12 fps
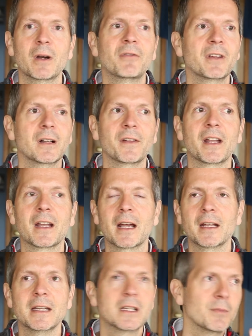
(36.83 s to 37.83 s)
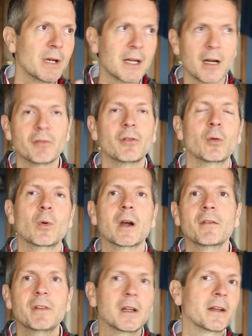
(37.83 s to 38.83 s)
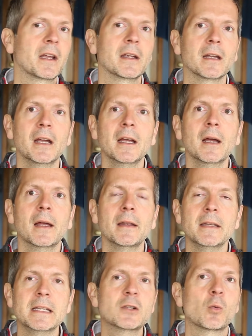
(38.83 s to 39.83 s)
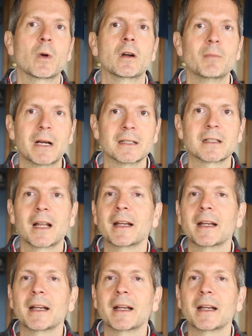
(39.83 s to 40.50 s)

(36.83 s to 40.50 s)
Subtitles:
where I feel that I need to be careful, where I feel that I need to wear a mask.